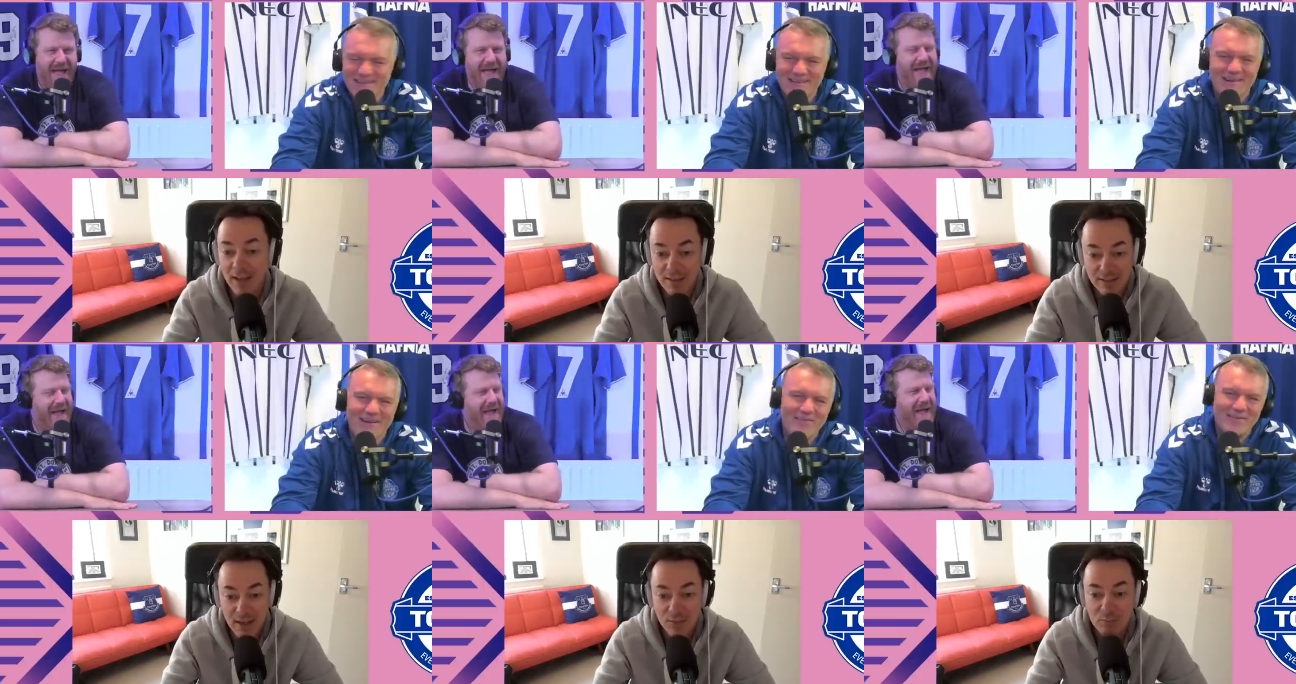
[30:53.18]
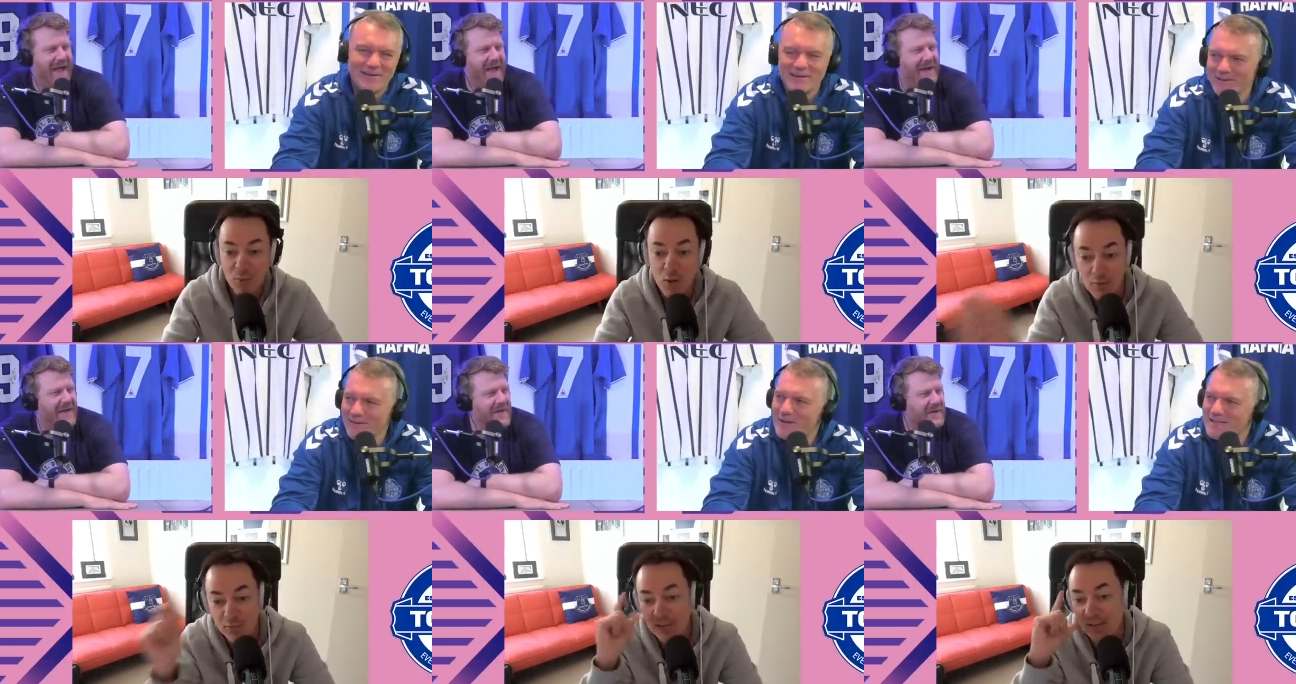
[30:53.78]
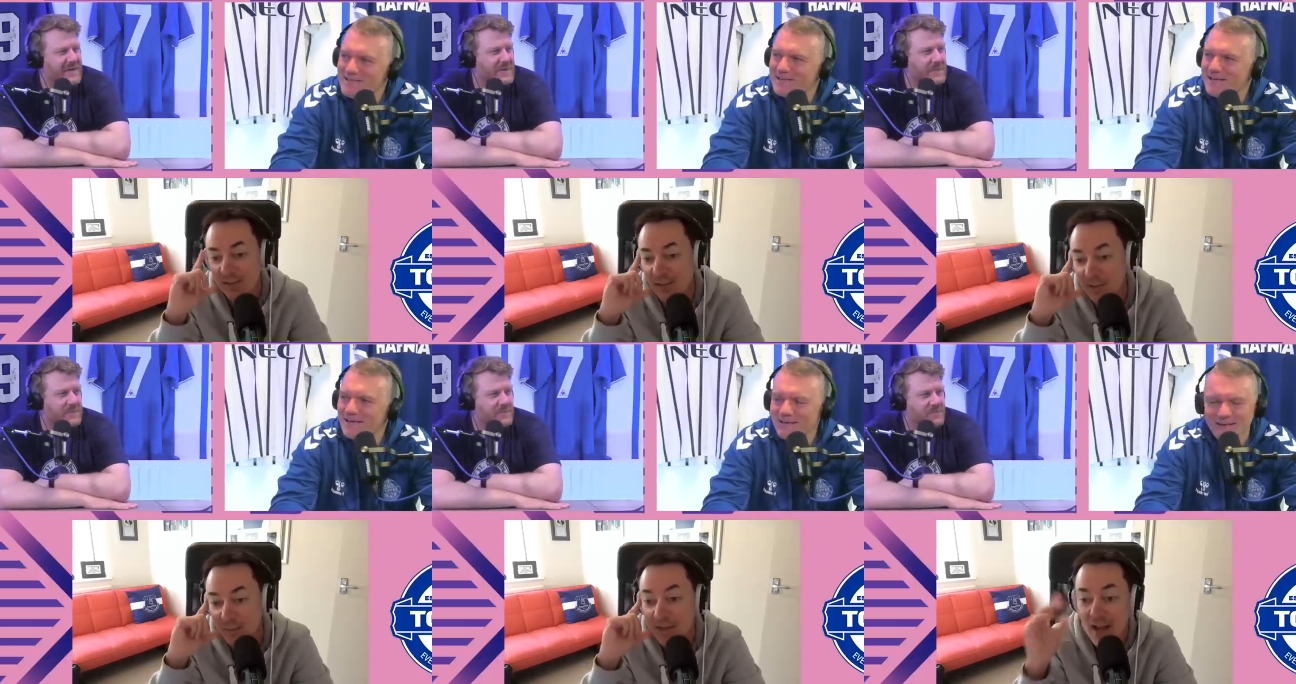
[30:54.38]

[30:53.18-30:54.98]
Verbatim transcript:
Speaker 1: oh I think that's God, perfectly legitimate.